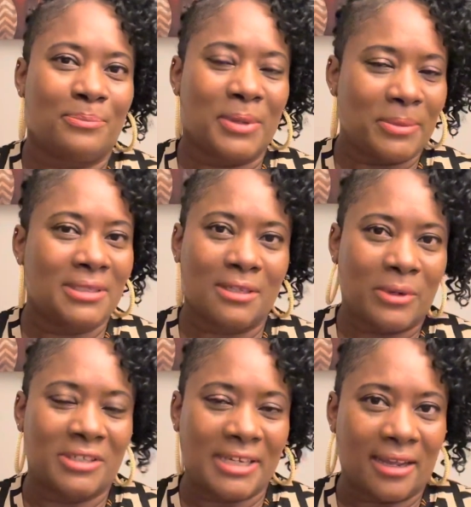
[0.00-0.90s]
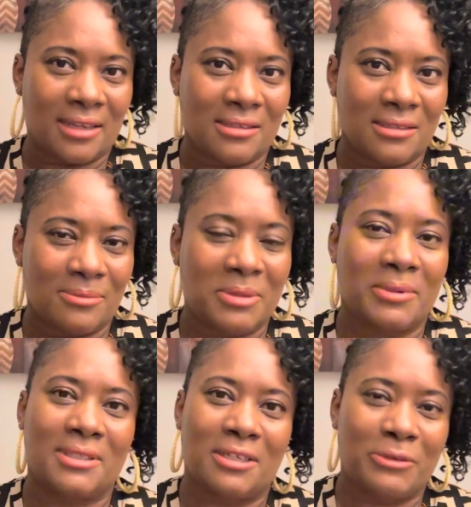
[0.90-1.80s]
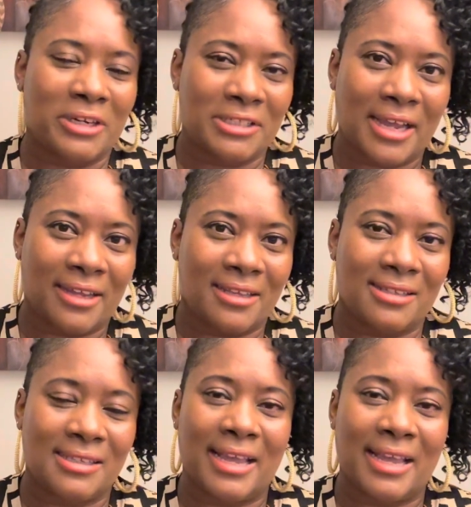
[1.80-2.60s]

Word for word: people are still wearing shackets. People are still wearing shackets,